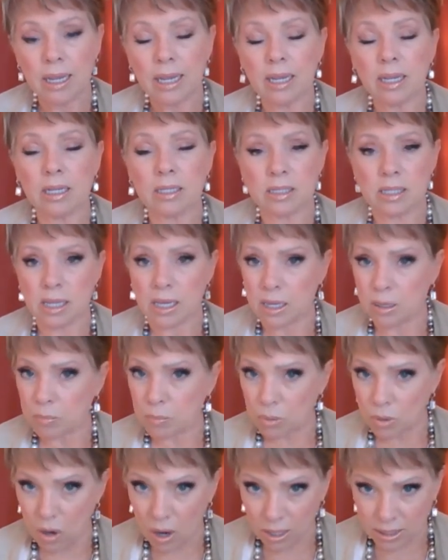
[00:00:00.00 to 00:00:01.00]
is in
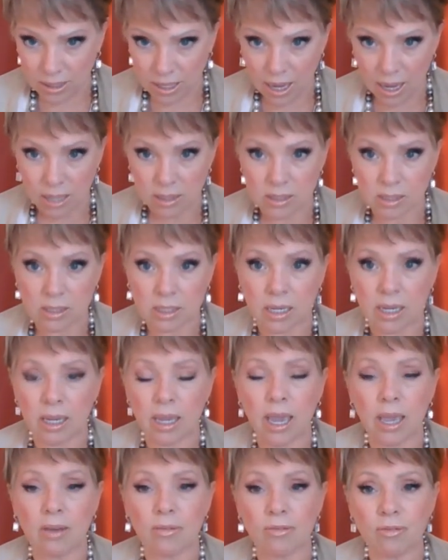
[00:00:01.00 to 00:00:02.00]

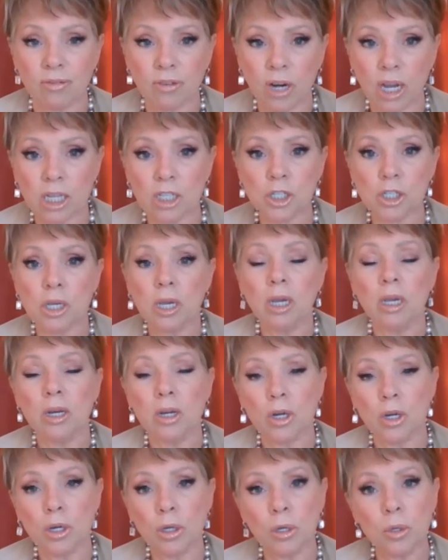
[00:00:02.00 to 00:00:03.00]
broadcasting a fresh,
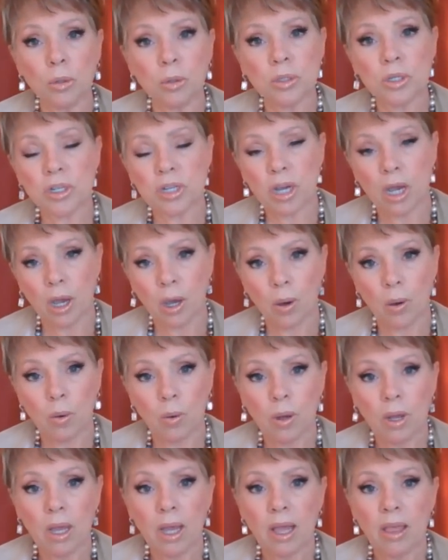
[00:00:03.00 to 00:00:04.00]
new show,